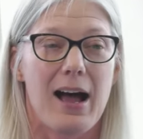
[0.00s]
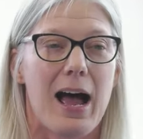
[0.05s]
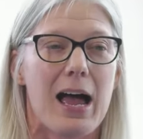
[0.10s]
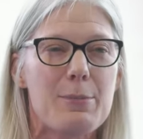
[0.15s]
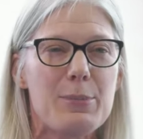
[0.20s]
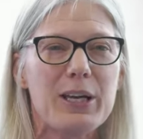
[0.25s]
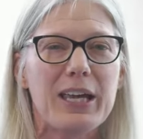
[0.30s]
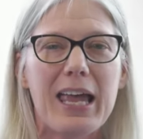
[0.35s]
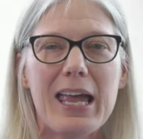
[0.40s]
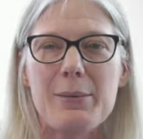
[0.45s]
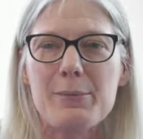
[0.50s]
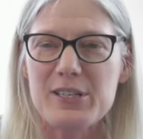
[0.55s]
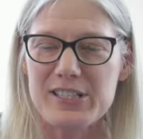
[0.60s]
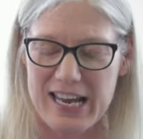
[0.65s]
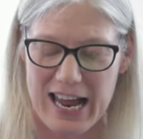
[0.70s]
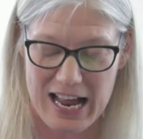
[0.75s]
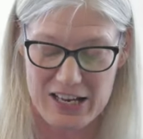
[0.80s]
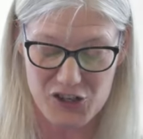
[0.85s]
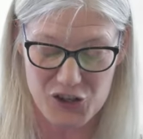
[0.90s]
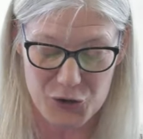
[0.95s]
I became
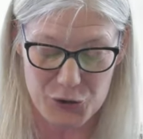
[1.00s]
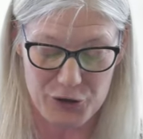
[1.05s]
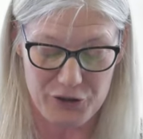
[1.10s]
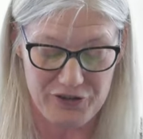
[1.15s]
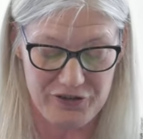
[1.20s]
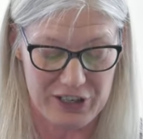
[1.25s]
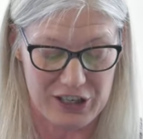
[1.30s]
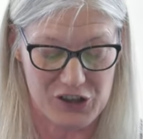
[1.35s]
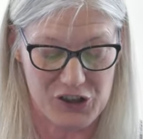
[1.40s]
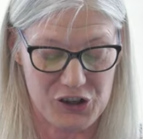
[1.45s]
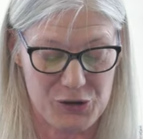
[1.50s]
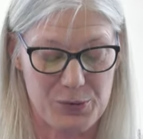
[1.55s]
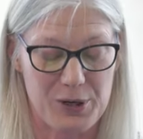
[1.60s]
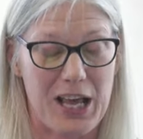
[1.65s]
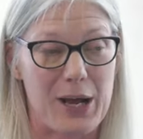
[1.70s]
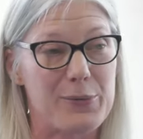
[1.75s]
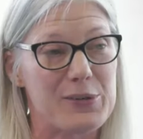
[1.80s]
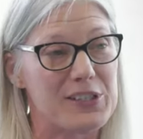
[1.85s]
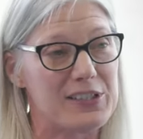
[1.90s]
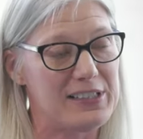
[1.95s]
attached to her fiction
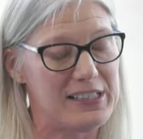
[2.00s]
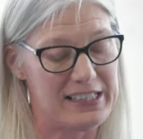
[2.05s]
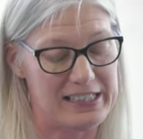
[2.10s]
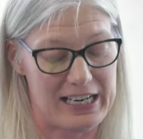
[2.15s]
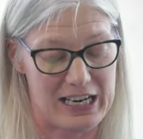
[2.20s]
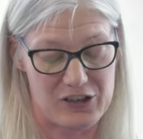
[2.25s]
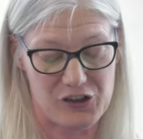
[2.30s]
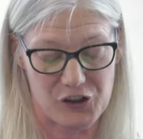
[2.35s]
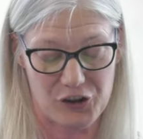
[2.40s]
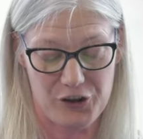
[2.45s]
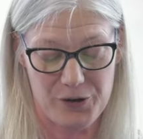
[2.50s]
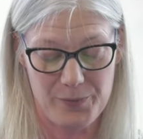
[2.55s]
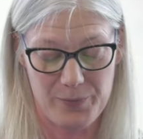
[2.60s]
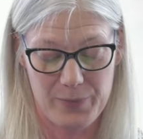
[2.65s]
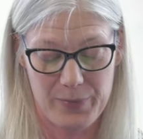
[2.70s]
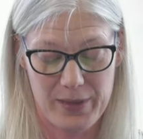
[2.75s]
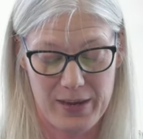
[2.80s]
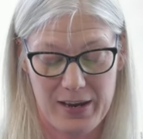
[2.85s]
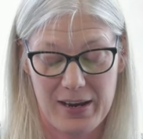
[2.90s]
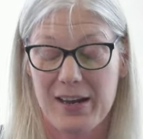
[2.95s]
when I was a teenager.
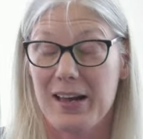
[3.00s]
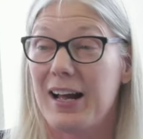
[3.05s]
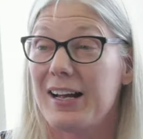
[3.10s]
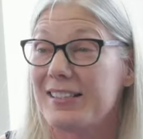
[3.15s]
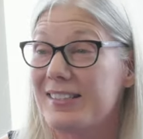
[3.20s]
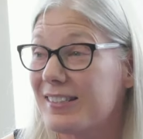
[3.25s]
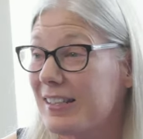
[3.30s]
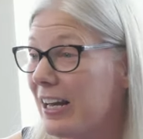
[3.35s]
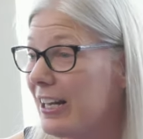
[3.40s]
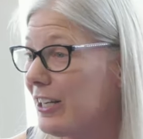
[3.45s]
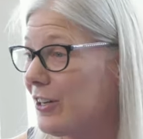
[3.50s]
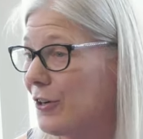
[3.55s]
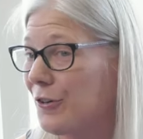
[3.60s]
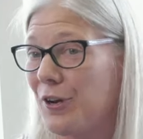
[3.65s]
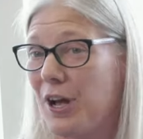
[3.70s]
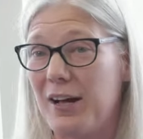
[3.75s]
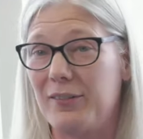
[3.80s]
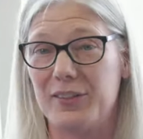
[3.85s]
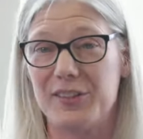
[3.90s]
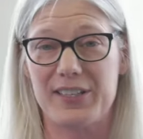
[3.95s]
I studied her
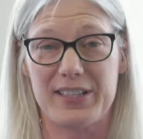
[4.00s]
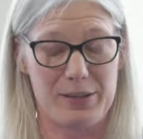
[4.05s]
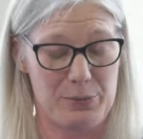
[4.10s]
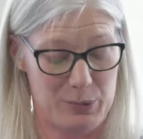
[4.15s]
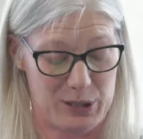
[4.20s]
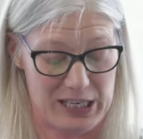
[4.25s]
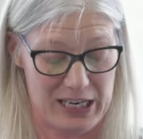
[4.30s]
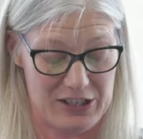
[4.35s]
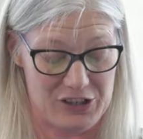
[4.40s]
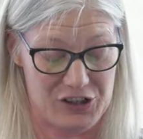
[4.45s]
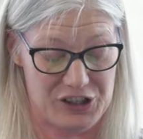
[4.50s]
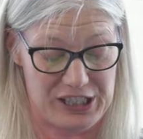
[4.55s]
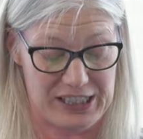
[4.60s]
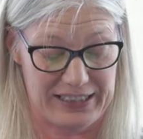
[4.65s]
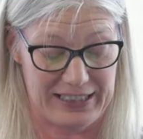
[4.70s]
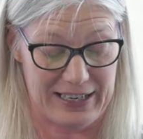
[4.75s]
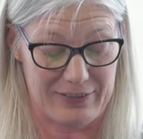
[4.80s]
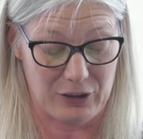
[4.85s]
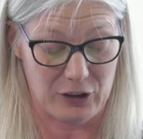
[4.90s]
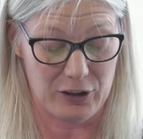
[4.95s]
novels at the PhD
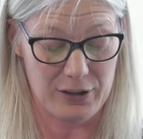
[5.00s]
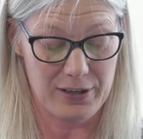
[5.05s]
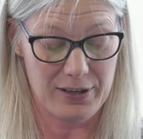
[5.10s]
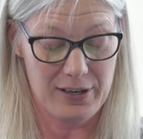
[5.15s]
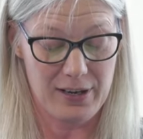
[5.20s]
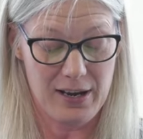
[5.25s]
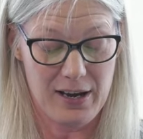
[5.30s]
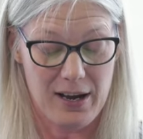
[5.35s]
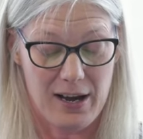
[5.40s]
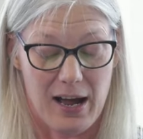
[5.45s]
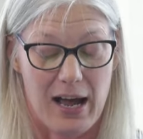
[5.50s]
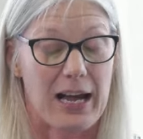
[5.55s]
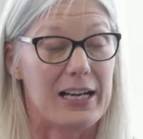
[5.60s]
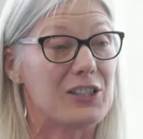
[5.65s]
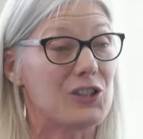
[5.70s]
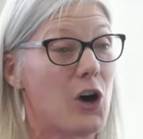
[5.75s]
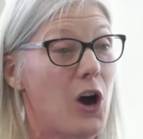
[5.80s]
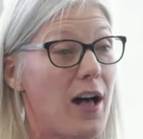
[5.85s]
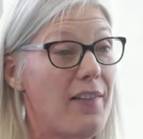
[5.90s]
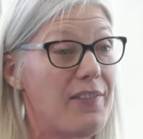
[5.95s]
level. I
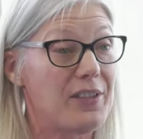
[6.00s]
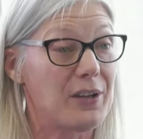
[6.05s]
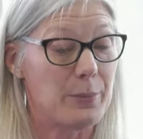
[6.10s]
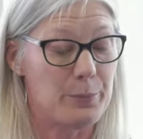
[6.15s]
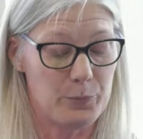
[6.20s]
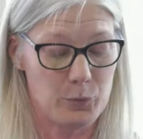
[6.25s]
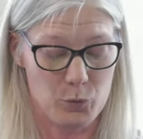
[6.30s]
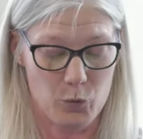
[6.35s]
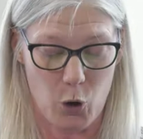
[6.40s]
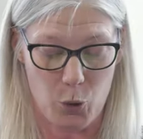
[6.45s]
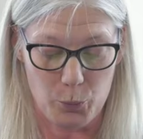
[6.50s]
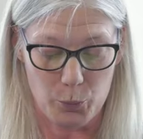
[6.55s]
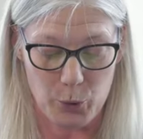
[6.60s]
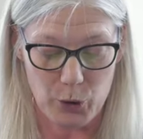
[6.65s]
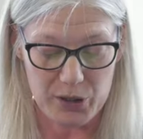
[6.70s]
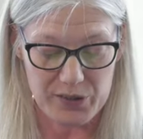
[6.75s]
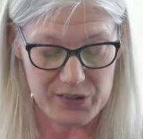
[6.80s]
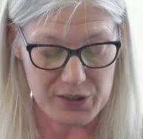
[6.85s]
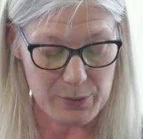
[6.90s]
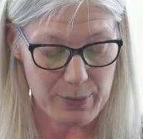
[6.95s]
taught them, wrote
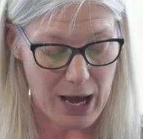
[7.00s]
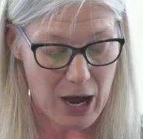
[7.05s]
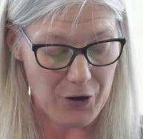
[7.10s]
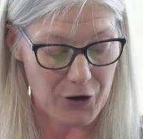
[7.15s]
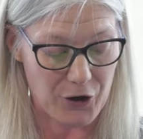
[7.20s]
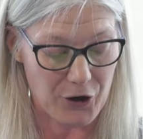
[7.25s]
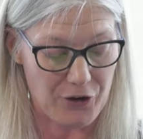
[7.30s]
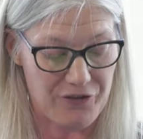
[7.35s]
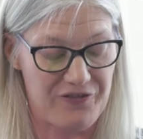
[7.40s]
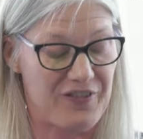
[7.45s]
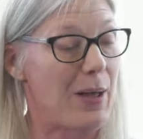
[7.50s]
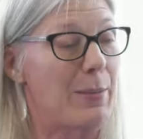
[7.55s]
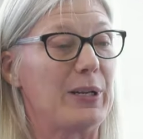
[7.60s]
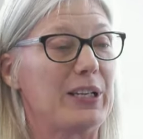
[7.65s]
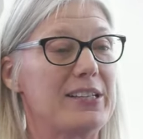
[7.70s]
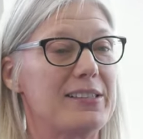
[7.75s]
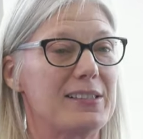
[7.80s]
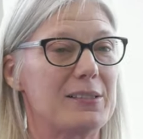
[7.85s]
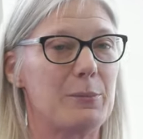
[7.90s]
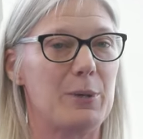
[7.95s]
books about her,
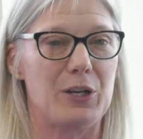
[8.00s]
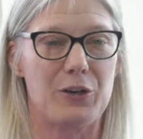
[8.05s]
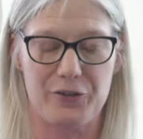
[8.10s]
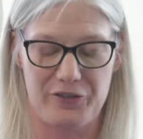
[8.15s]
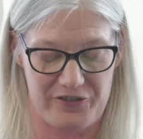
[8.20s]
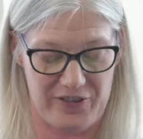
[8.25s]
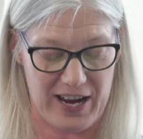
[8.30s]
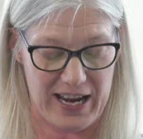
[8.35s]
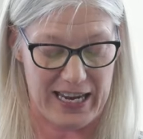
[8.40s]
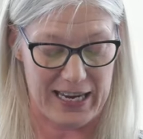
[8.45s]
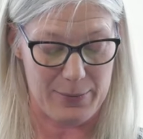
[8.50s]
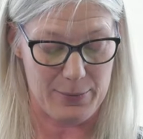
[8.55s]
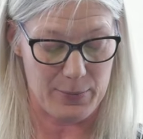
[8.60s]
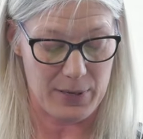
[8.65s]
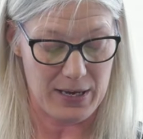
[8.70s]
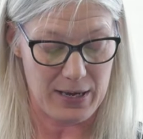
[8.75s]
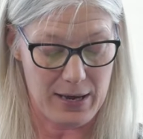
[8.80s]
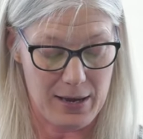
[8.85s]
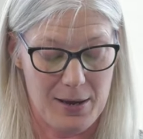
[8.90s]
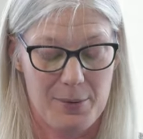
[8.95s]
feminism and her
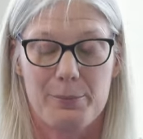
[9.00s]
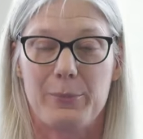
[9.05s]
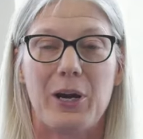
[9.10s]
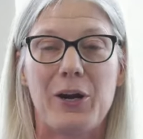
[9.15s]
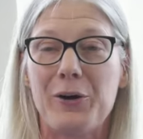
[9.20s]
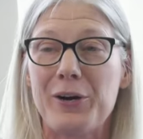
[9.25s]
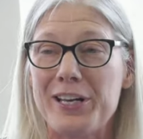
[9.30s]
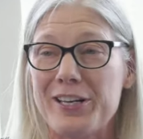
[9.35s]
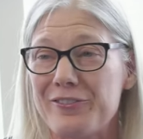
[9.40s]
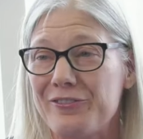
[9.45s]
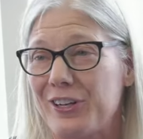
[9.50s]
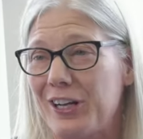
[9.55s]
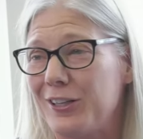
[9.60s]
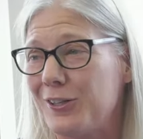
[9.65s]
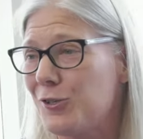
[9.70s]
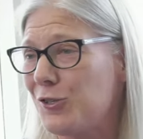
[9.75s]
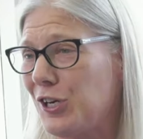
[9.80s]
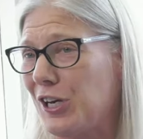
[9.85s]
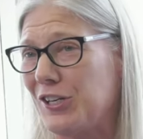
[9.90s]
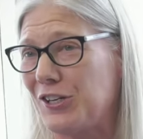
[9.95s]
fame, married a
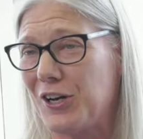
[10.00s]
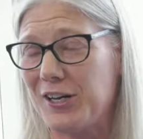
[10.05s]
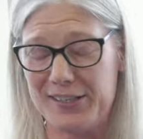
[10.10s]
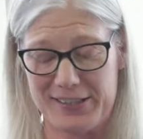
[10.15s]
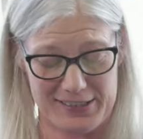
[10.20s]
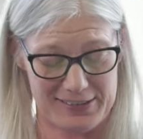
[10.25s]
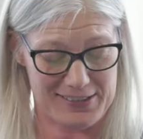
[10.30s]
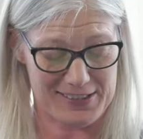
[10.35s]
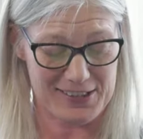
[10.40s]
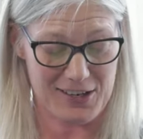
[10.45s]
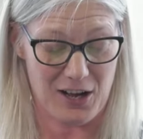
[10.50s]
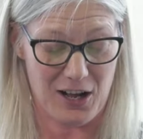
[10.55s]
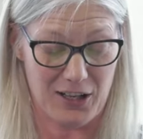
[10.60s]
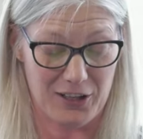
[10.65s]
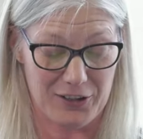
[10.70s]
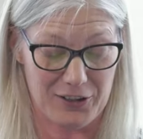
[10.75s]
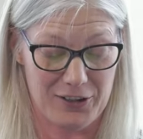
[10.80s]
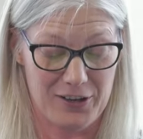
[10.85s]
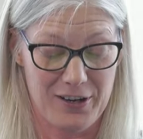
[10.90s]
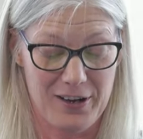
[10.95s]
fellow Jane Austen
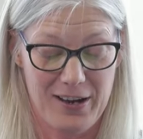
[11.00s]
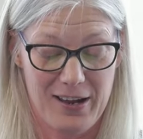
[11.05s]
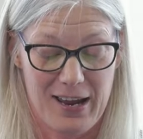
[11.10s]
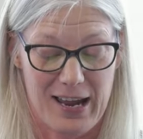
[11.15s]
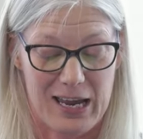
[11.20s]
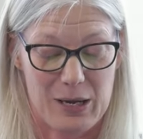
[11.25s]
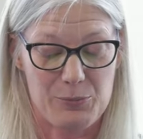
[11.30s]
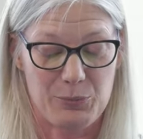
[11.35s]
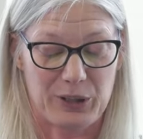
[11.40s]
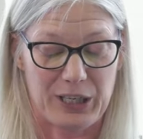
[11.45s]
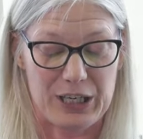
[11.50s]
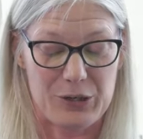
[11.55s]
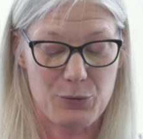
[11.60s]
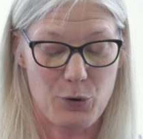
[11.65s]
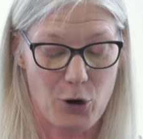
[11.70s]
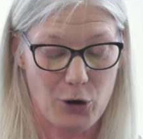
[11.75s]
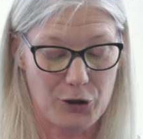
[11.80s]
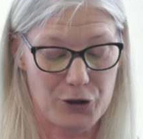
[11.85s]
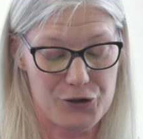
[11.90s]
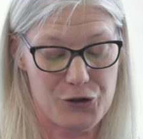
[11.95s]
scholar, and played
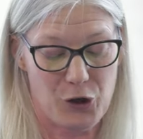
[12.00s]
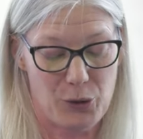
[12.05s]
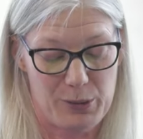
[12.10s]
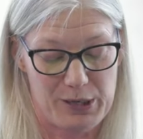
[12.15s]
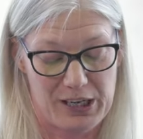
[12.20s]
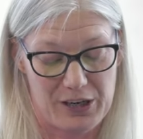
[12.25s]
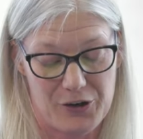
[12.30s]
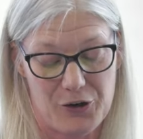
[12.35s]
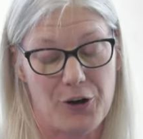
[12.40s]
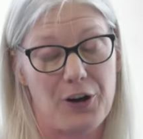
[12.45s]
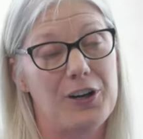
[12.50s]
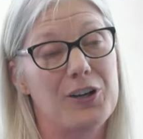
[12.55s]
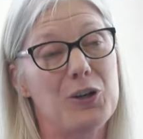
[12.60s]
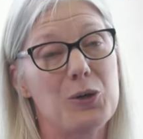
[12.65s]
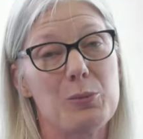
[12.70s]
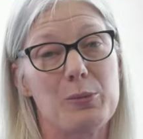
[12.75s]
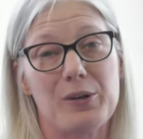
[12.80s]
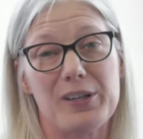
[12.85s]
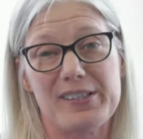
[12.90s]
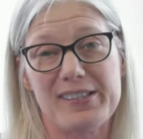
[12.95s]
roller derby under a
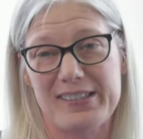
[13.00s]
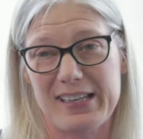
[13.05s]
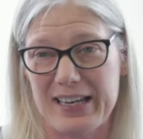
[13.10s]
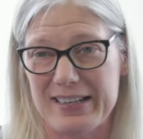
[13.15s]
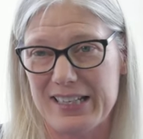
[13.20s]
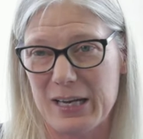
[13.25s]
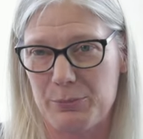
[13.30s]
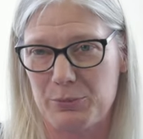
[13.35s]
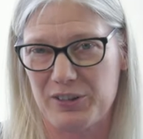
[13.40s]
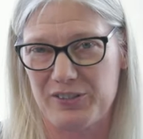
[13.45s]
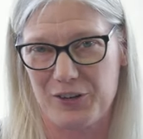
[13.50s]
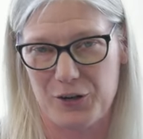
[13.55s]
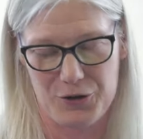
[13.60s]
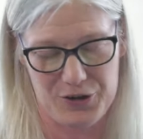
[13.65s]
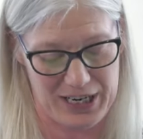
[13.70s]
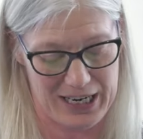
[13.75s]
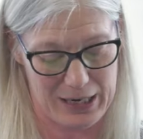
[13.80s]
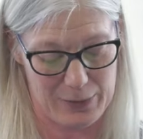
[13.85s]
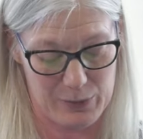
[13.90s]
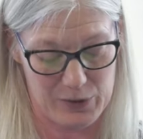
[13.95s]
humorous send-up of her
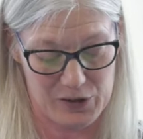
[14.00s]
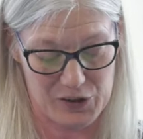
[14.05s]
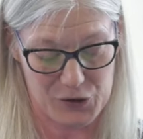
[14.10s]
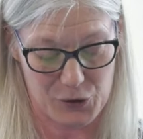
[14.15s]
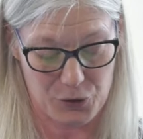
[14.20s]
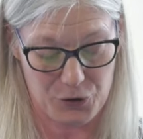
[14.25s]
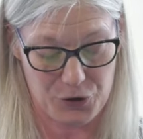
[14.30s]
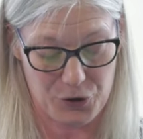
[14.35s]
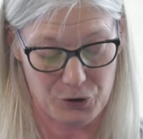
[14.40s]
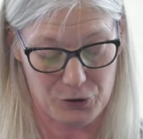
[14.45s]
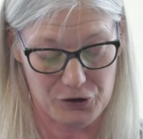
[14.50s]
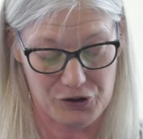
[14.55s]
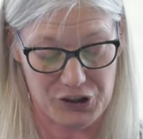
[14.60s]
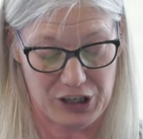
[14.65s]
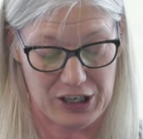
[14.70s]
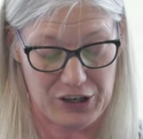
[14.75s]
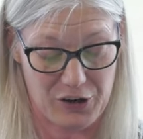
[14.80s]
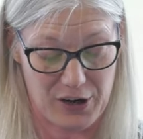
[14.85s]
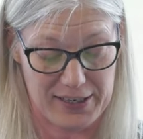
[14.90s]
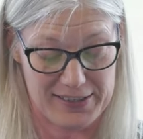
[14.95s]
name, Stone Cold
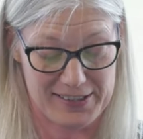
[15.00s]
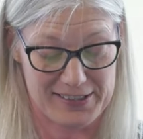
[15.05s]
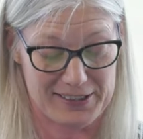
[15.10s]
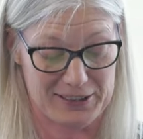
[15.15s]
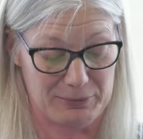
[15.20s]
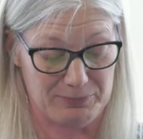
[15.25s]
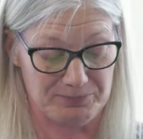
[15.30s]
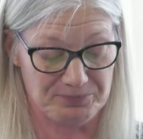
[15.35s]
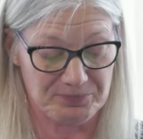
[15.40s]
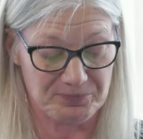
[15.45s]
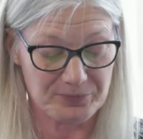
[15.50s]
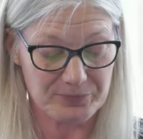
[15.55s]
Jane Austen.